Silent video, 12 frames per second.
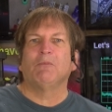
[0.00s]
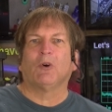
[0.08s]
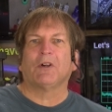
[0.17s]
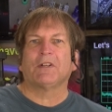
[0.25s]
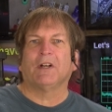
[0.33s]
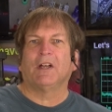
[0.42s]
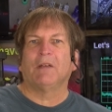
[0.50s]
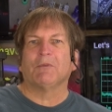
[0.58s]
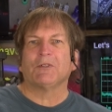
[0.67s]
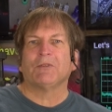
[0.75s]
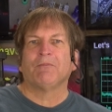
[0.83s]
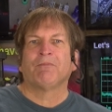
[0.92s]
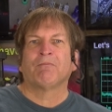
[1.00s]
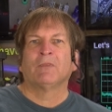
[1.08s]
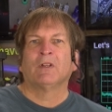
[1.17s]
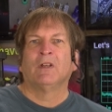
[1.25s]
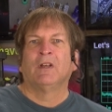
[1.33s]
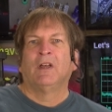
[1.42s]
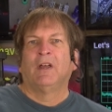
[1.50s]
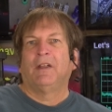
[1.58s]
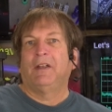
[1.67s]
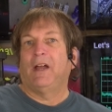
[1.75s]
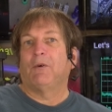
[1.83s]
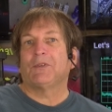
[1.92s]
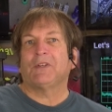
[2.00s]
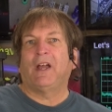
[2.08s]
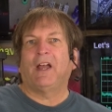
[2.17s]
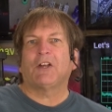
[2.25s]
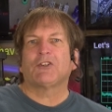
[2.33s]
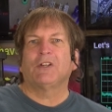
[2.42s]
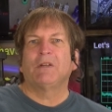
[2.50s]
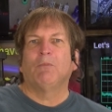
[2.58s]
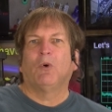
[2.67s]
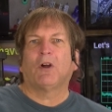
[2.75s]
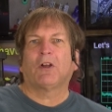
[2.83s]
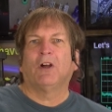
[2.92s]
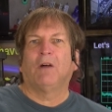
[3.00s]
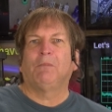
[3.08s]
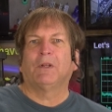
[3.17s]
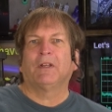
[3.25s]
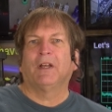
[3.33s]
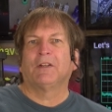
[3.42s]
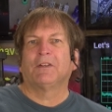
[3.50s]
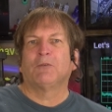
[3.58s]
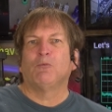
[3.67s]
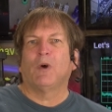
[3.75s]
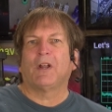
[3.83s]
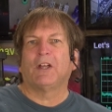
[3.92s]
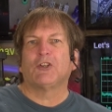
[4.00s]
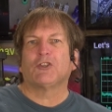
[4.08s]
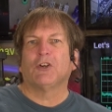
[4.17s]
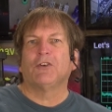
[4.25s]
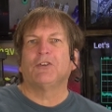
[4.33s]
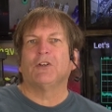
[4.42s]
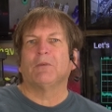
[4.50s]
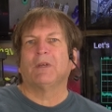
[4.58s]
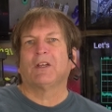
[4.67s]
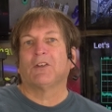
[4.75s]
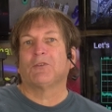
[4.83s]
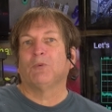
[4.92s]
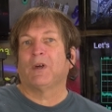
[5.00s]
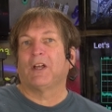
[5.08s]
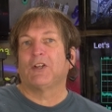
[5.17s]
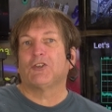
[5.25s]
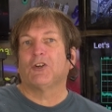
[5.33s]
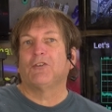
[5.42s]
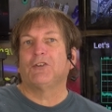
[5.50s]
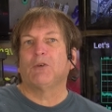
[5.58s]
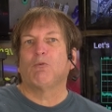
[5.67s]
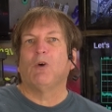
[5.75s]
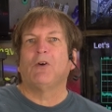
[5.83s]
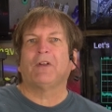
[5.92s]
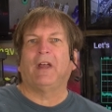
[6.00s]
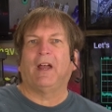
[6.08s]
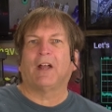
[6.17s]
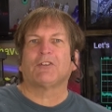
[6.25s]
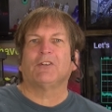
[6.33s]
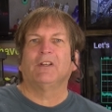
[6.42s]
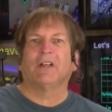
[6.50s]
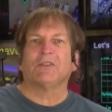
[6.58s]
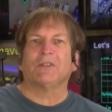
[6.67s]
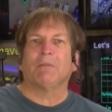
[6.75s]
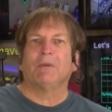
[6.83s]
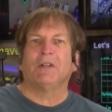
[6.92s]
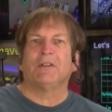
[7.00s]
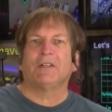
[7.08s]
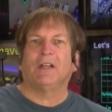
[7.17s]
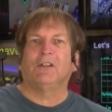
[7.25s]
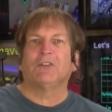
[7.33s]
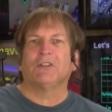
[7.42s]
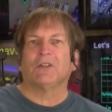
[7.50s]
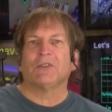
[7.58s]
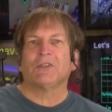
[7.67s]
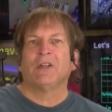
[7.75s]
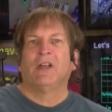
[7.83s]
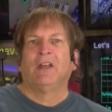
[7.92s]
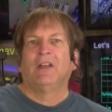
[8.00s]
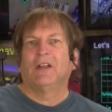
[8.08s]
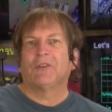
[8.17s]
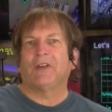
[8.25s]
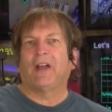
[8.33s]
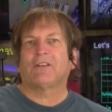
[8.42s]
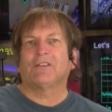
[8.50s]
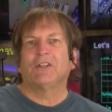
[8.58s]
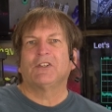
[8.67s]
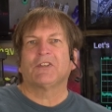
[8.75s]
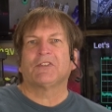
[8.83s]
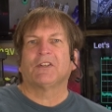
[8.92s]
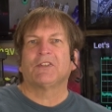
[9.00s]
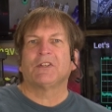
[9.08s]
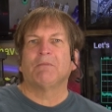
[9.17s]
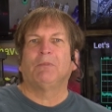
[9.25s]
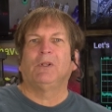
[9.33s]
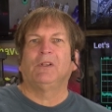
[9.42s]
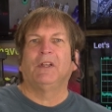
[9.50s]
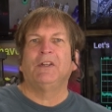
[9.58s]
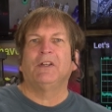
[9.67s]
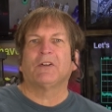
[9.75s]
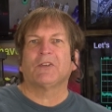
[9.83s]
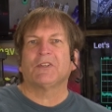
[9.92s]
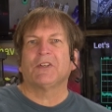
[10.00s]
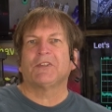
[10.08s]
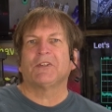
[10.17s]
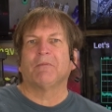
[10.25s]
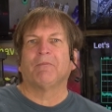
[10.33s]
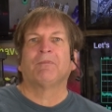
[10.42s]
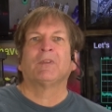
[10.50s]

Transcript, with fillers: more times. Now, it's actually more complicated than what I showed you, because what I showed you won't actually exhibit intelligence. It's actually just a simple linear system.